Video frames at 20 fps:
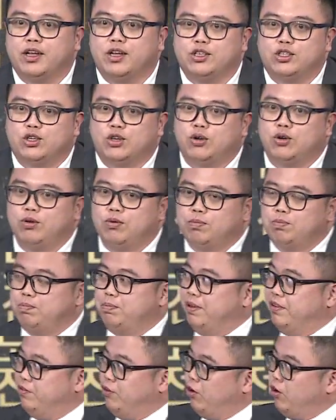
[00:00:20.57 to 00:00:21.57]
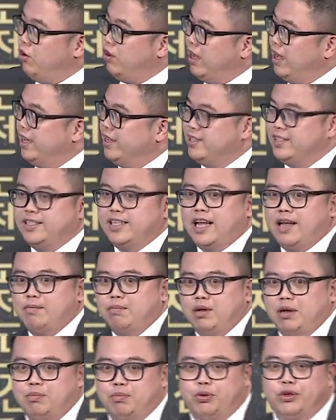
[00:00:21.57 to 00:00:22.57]
So before I start
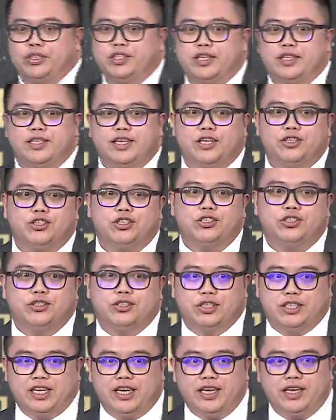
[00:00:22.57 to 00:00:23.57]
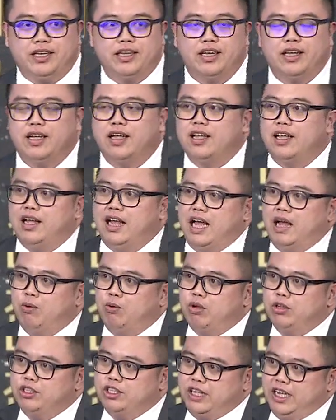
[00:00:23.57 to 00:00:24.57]
my presentation today, I
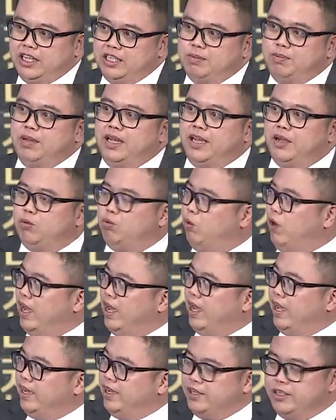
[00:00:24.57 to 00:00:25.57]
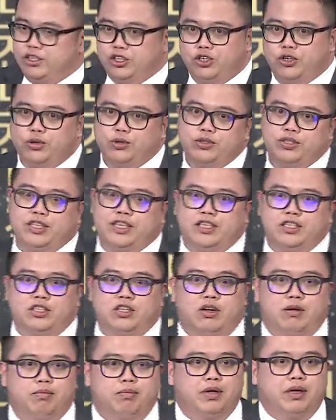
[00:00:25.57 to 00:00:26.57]
want to explain why I chose this
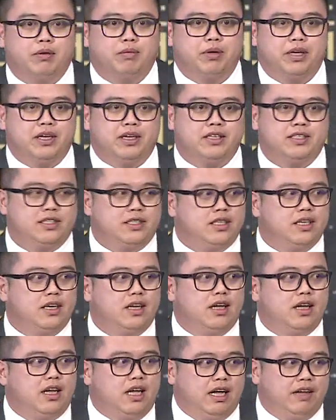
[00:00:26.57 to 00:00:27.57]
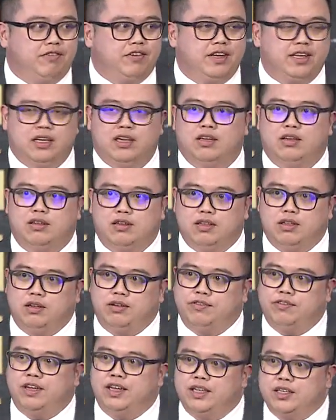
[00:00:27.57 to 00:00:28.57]
topic, because I think a lot
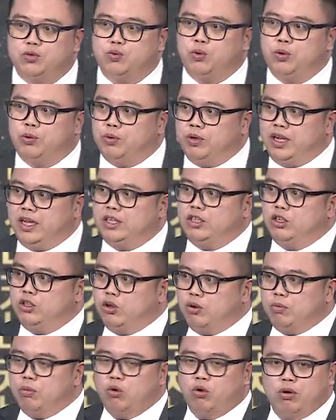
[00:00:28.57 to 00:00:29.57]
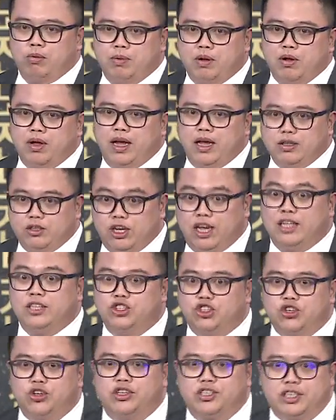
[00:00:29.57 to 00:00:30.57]
of us, we would like to know more about the
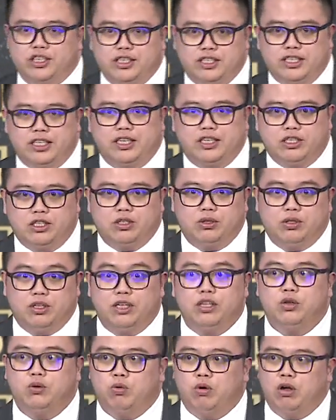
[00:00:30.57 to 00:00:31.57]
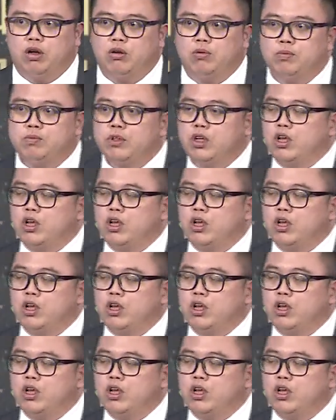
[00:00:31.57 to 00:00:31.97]
uncertainty in the world.